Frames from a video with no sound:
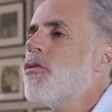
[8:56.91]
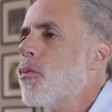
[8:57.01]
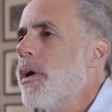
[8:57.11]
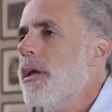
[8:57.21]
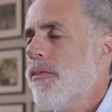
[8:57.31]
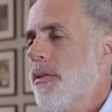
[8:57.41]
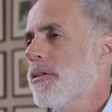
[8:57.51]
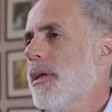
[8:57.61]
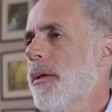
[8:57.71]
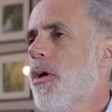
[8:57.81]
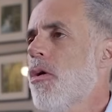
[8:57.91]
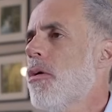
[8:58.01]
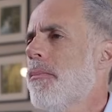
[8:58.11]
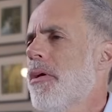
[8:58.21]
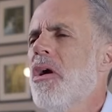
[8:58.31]
the rate for the same
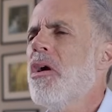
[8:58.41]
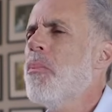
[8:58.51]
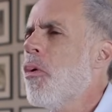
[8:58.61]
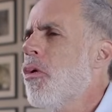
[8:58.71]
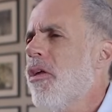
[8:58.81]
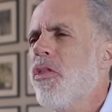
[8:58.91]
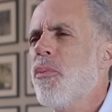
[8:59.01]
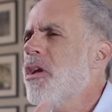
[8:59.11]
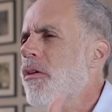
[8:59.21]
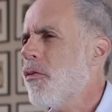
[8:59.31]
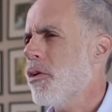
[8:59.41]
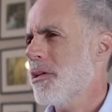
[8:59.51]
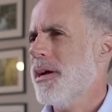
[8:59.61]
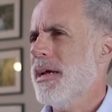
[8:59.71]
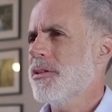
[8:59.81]
home, or more, 3 or 4
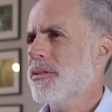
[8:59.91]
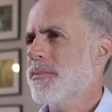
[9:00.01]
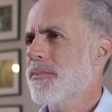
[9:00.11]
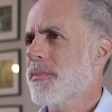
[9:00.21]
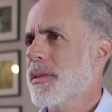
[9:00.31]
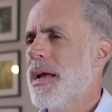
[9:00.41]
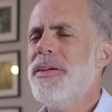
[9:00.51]
times. I